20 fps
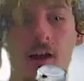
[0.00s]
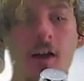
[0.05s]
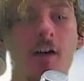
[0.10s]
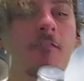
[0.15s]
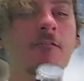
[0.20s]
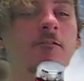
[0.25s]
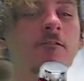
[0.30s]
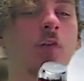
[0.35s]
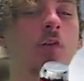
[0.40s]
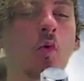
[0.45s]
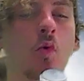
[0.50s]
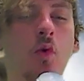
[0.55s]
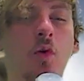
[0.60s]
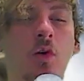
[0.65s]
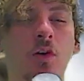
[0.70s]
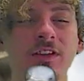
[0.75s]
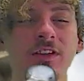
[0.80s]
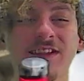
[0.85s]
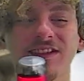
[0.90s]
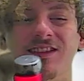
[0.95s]

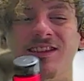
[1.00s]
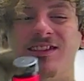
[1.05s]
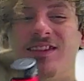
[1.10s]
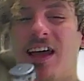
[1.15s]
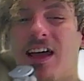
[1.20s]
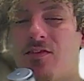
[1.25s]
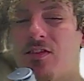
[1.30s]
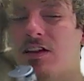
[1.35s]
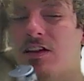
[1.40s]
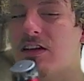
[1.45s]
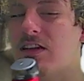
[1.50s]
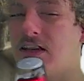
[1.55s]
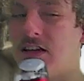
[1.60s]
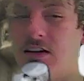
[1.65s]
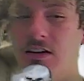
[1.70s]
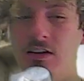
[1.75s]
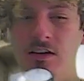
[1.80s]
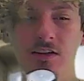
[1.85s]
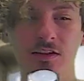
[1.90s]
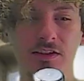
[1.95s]
Four to seven
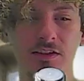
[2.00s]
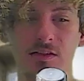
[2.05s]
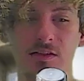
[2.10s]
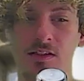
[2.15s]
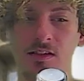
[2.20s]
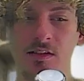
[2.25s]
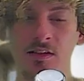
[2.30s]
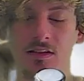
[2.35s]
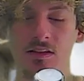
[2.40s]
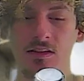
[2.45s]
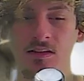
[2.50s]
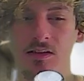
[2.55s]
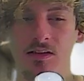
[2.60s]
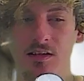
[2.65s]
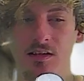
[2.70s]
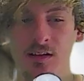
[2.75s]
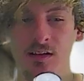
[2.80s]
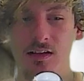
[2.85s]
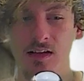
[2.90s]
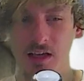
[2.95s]
years
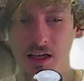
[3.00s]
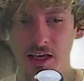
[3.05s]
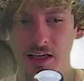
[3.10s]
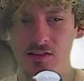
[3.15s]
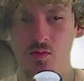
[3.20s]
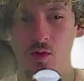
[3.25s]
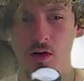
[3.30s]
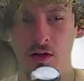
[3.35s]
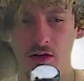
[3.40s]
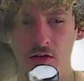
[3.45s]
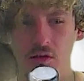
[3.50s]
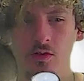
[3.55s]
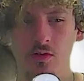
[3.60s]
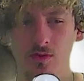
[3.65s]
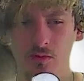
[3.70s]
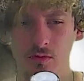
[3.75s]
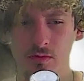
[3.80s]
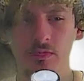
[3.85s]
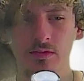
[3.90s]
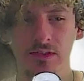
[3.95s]
is what
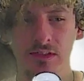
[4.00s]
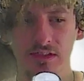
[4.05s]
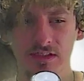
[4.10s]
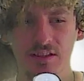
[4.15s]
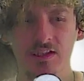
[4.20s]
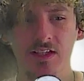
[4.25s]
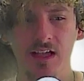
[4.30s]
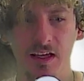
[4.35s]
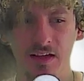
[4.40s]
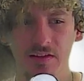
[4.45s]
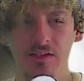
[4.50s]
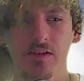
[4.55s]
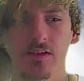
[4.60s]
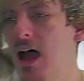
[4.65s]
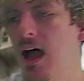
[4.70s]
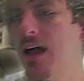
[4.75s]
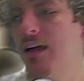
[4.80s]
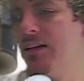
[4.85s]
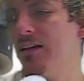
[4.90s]
Google says.